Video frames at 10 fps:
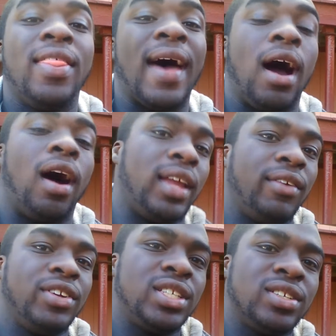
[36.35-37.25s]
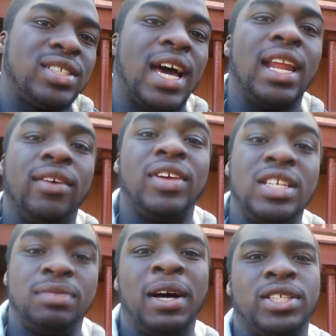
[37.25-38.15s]
that on every single side of
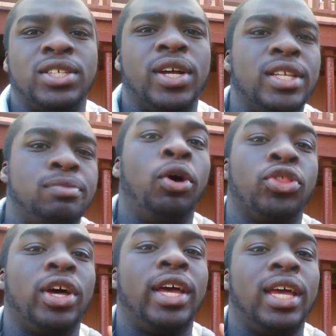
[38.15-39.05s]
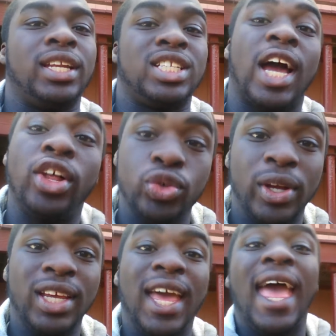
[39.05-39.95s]
each monster is both a challenge
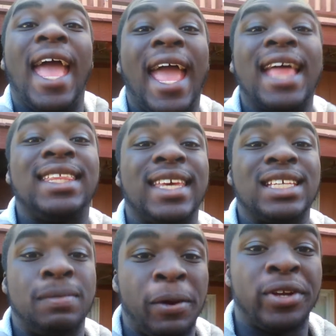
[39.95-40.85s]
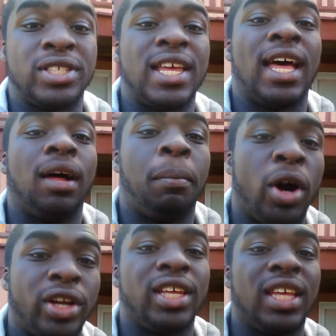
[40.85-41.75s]
rating and the experience that a
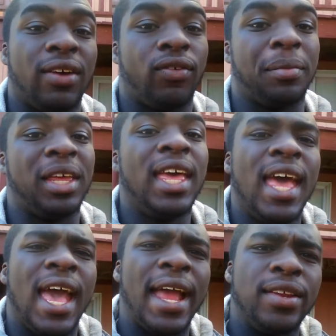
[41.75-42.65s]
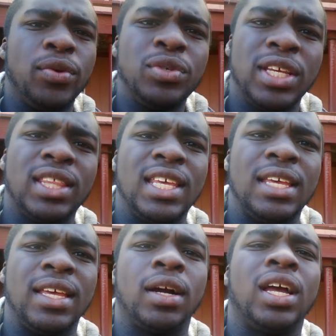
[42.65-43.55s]
party can get from it. And using
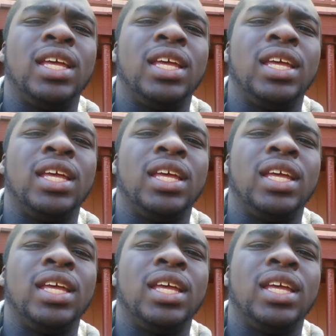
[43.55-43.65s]
the